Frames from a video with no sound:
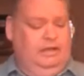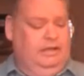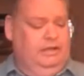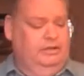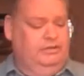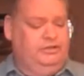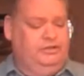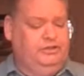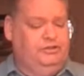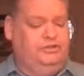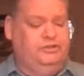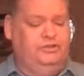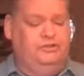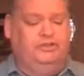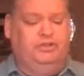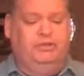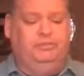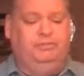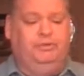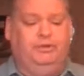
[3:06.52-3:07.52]
It's just as
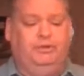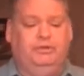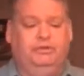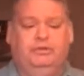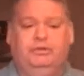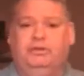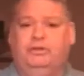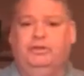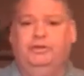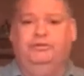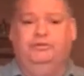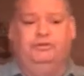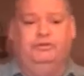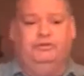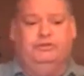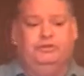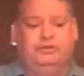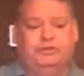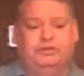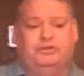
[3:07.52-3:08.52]
simple,
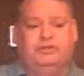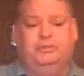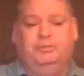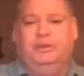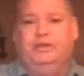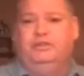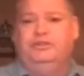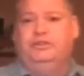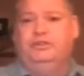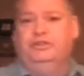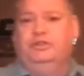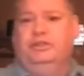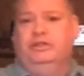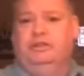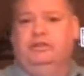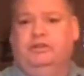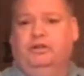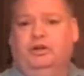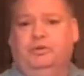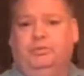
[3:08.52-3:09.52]
just to make sure
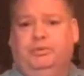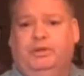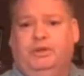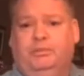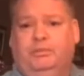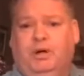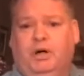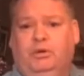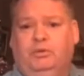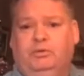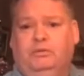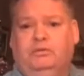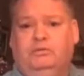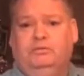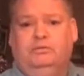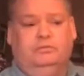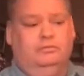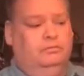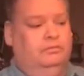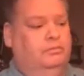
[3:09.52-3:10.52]
to open the bolt,
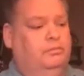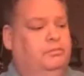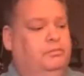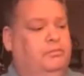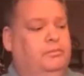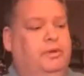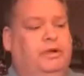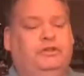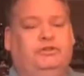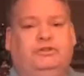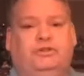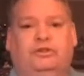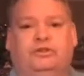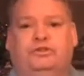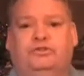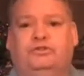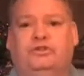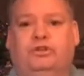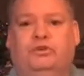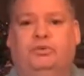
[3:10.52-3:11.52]
make sure
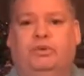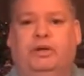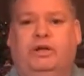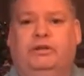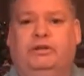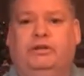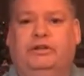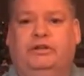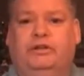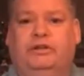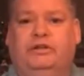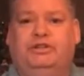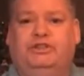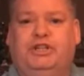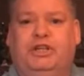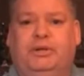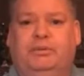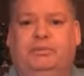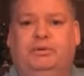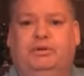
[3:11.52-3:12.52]
there's no round in the
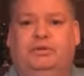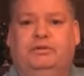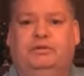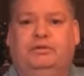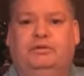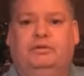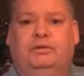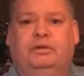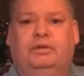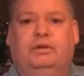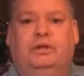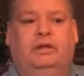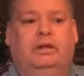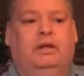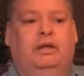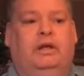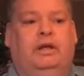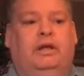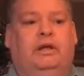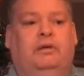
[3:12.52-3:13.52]
chamber,
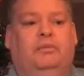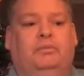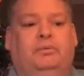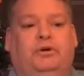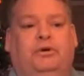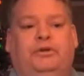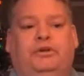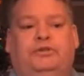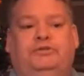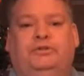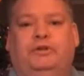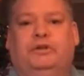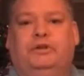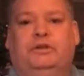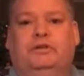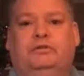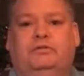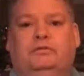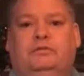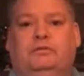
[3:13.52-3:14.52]
pull the
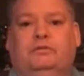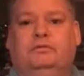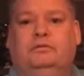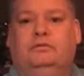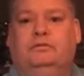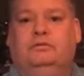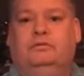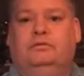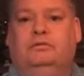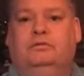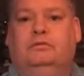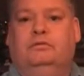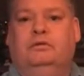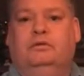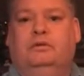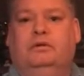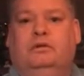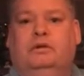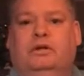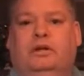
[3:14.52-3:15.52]
trigger,
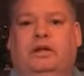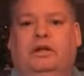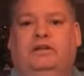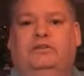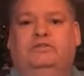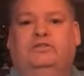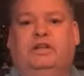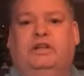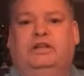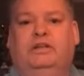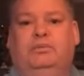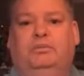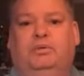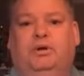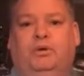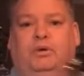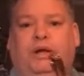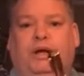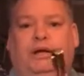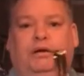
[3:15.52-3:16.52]
and slide the
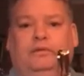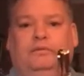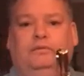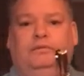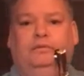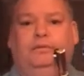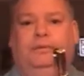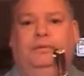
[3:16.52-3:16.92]
bolt out.